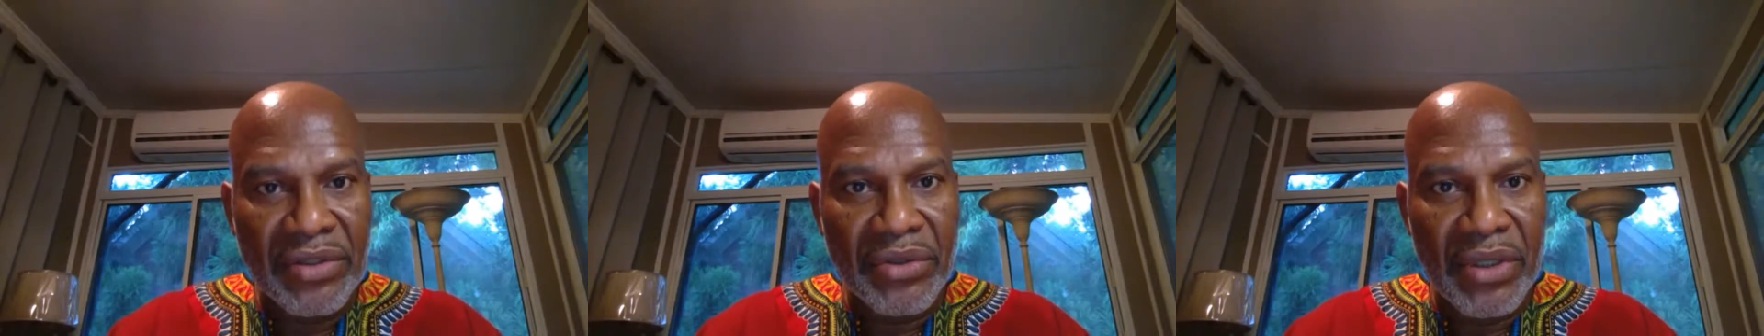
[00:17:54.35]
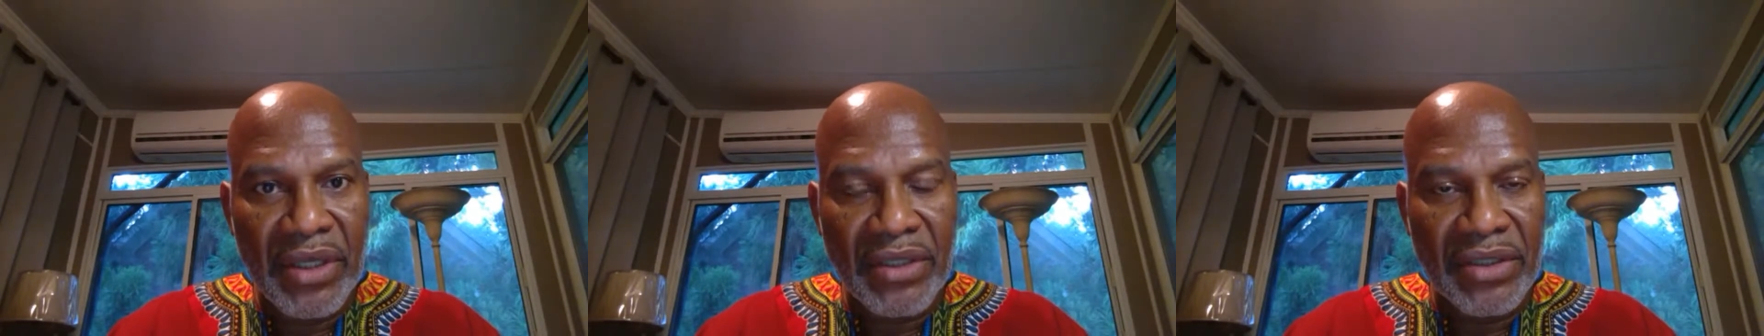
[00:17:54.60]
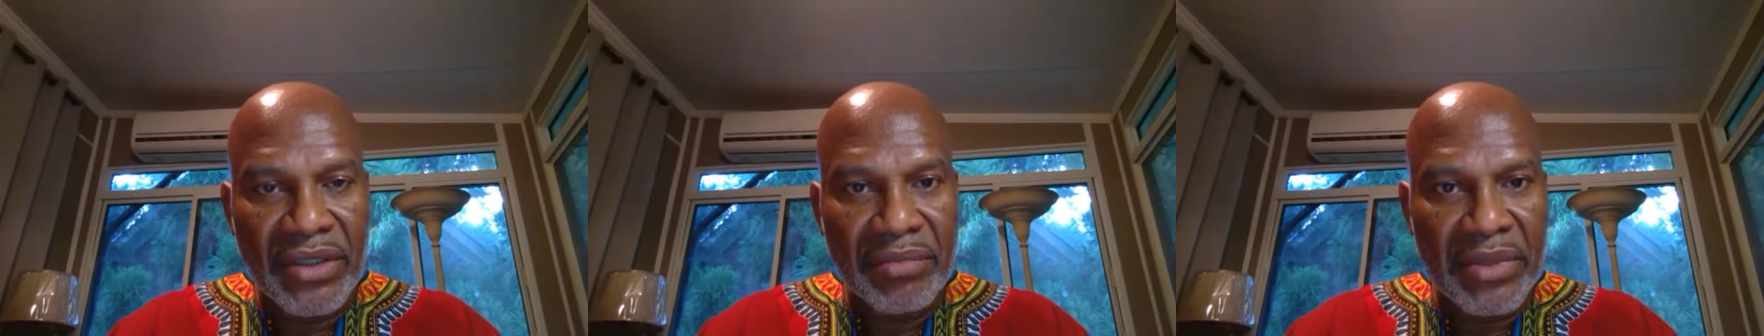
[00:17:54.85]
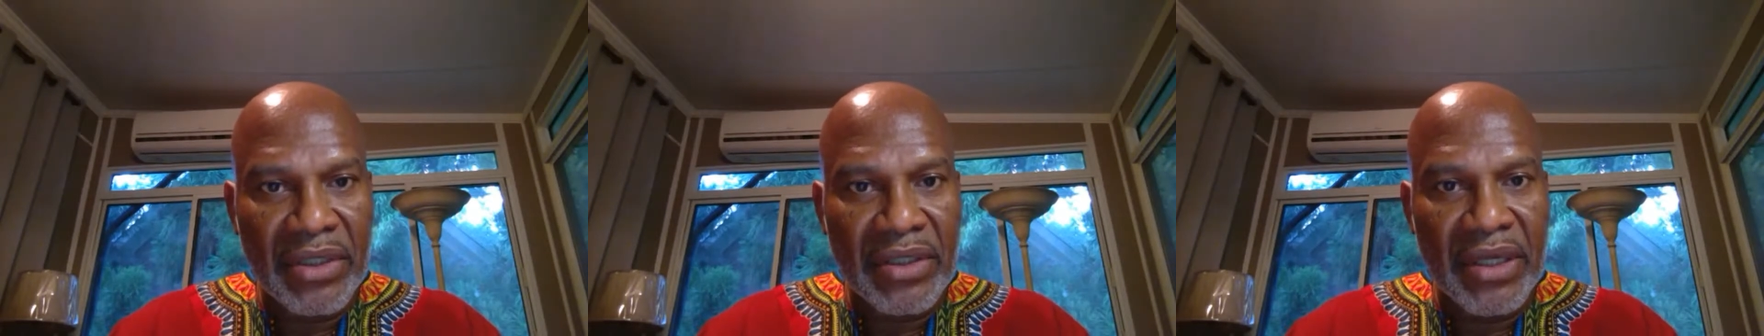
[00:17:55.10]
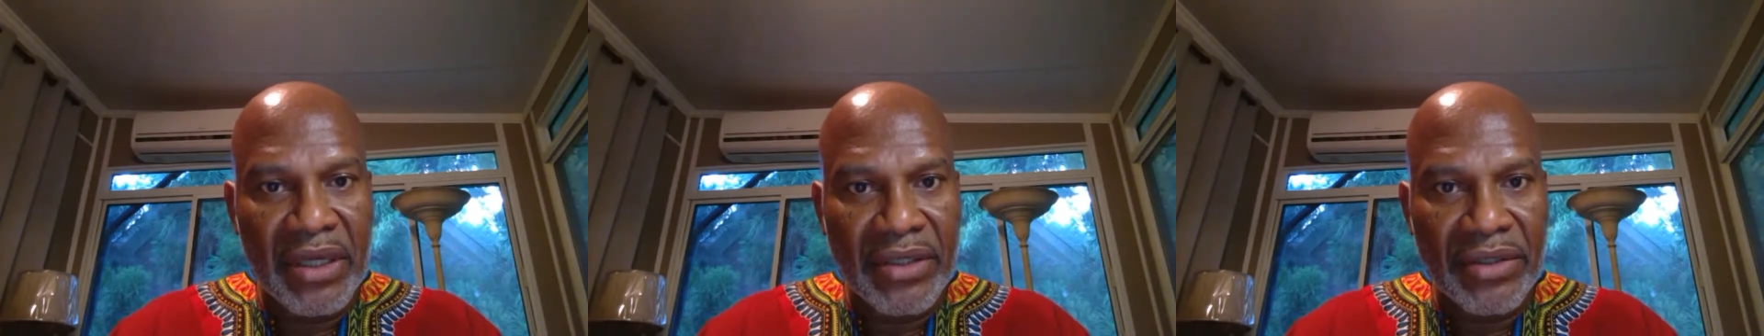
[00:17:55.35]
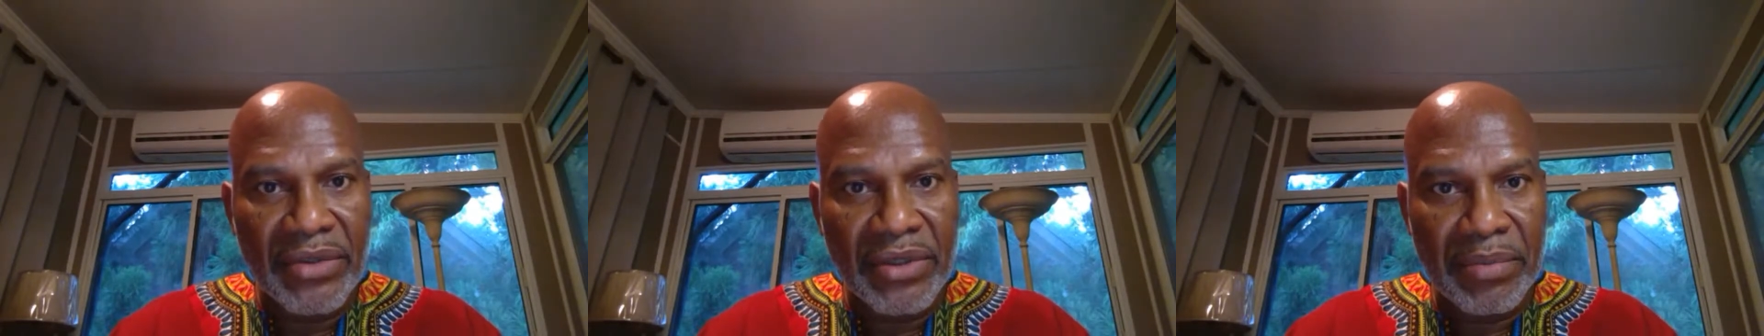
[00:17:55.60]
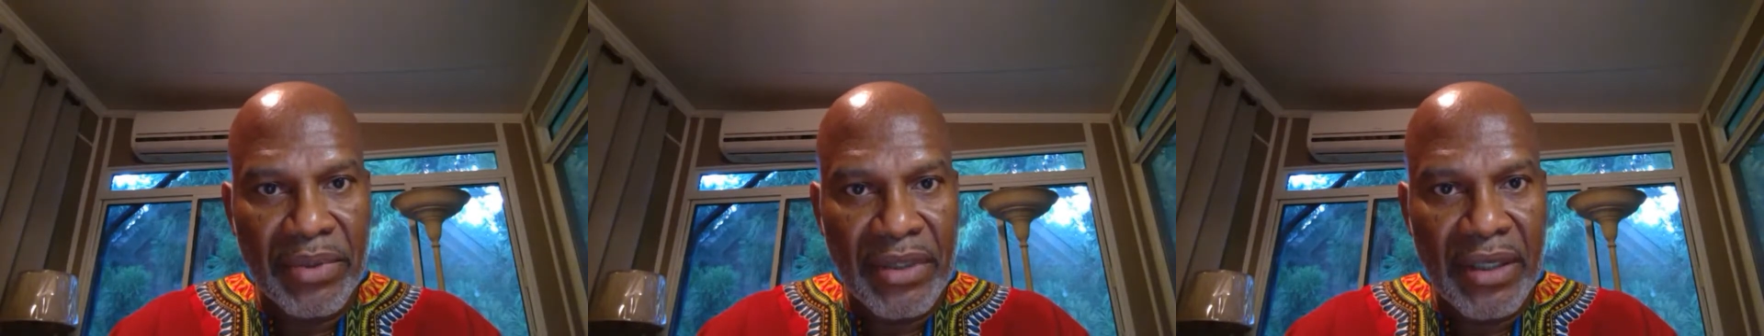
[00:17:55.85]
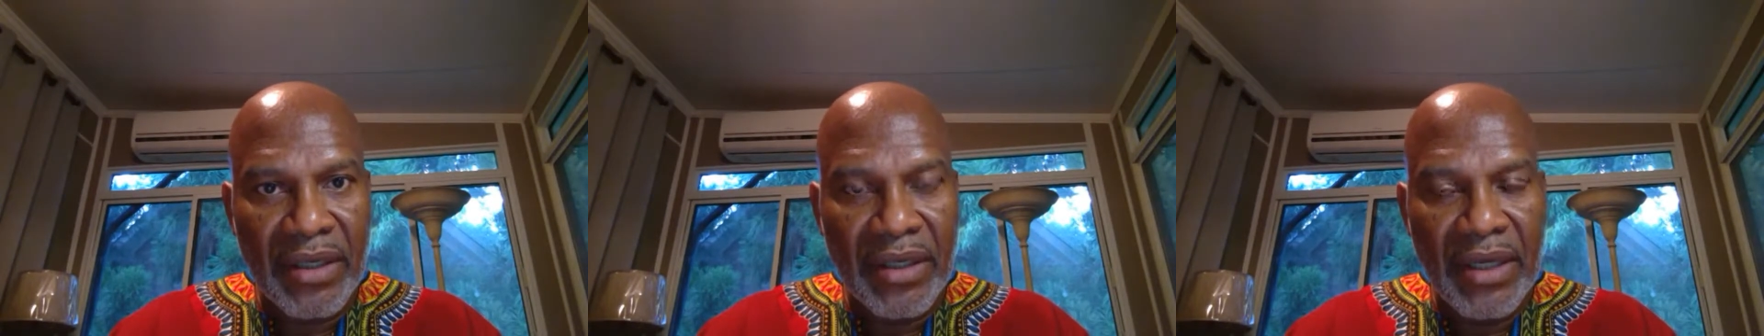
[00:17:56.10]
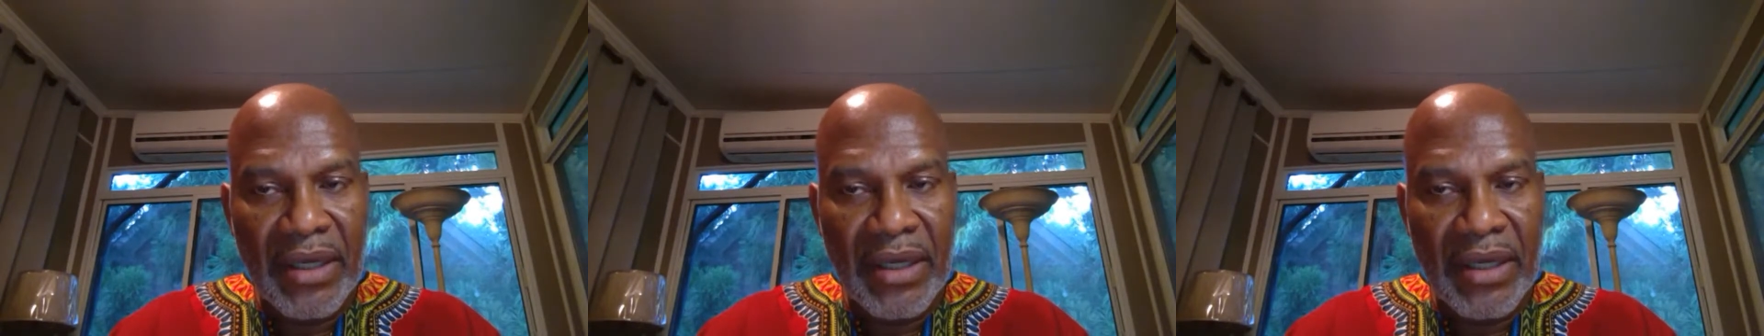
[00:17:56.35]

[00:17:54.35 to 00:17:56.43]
new cases being diagnosed per day.